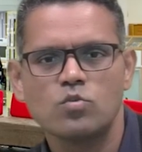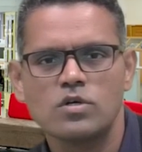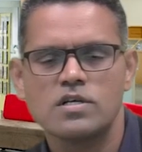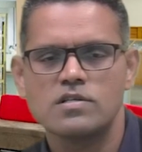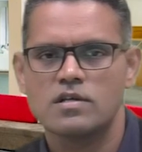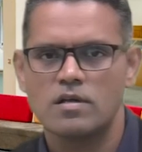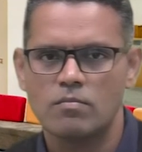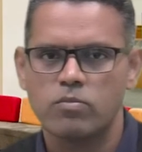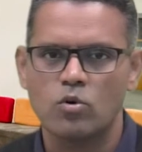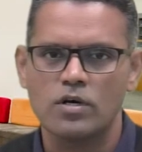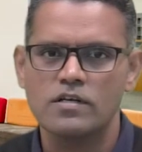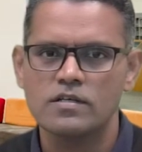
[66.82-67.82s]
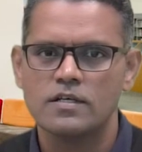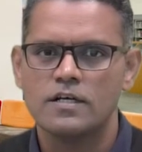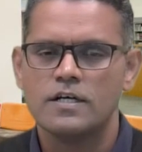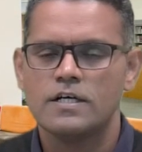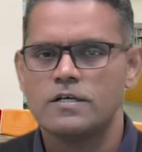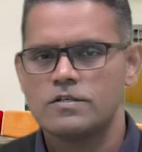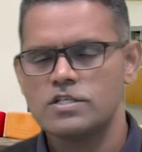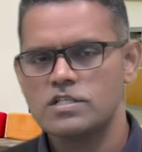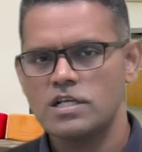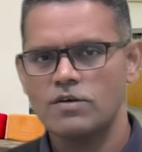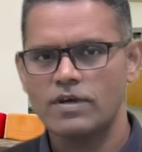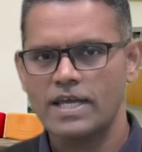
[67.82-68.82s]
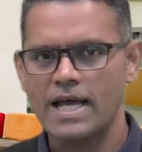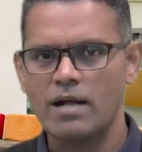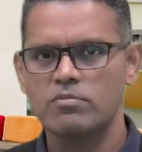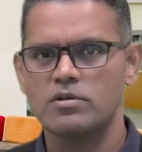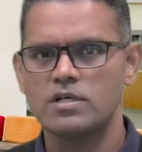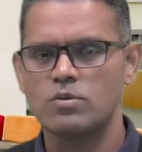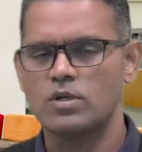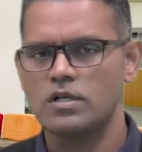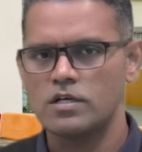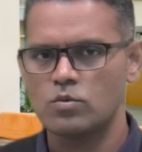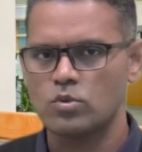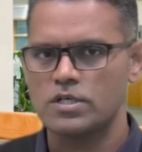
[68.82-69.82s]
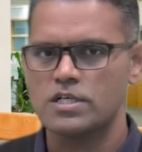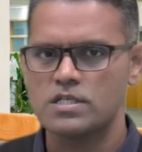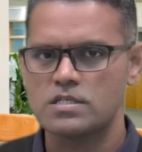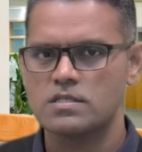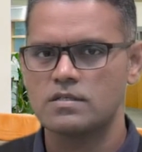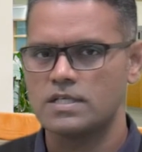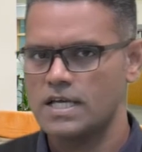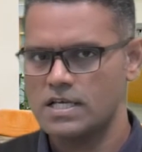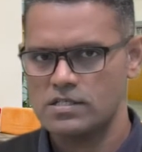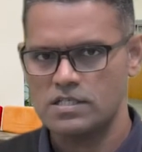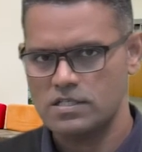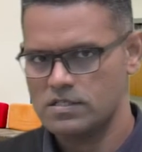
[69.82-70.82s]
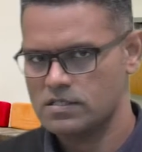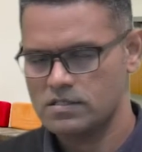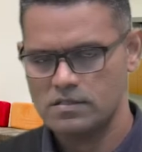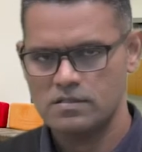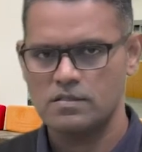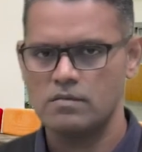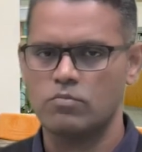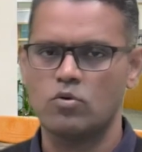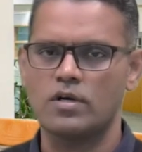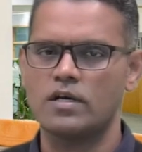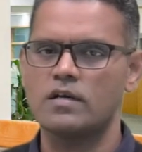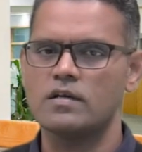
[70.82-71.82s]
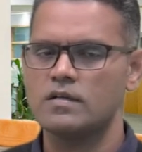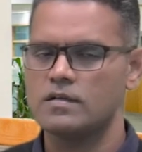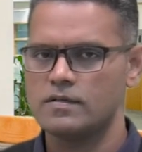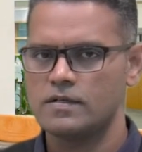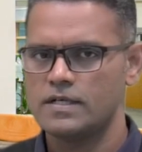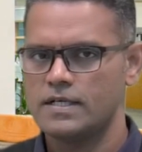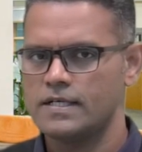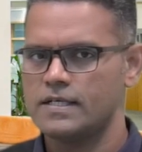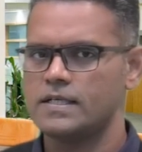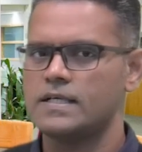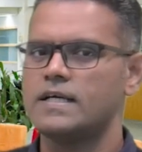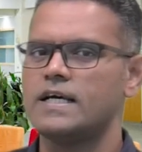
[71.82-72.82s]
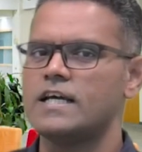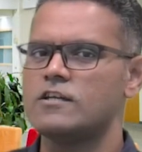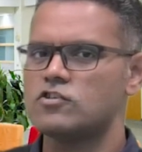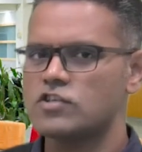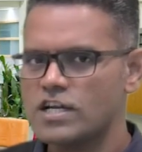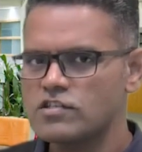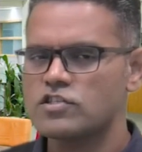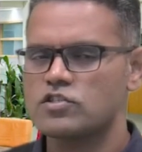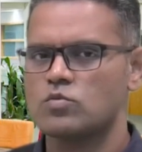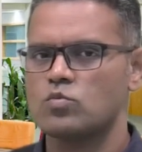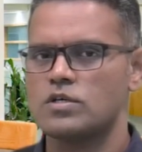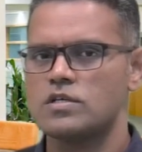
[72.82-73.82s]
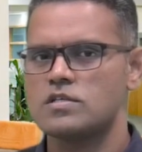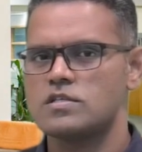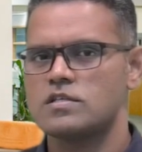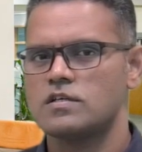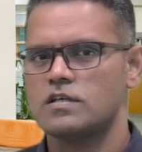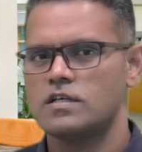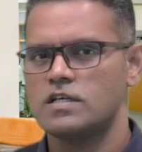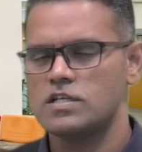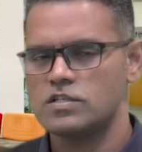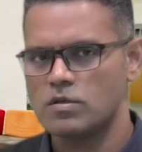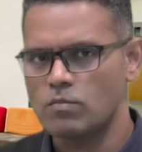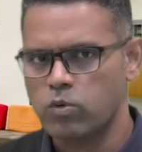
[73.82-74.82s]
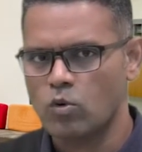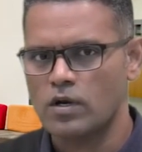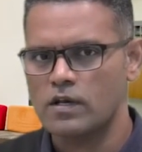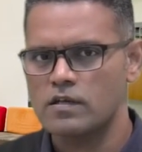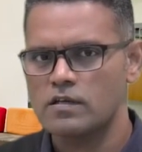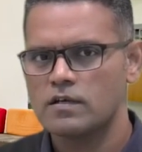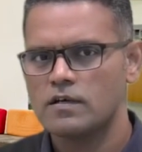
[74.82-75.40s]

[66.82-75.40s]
words are important. Just like vocabulary, we learn words, yes, it's important. And transition words is important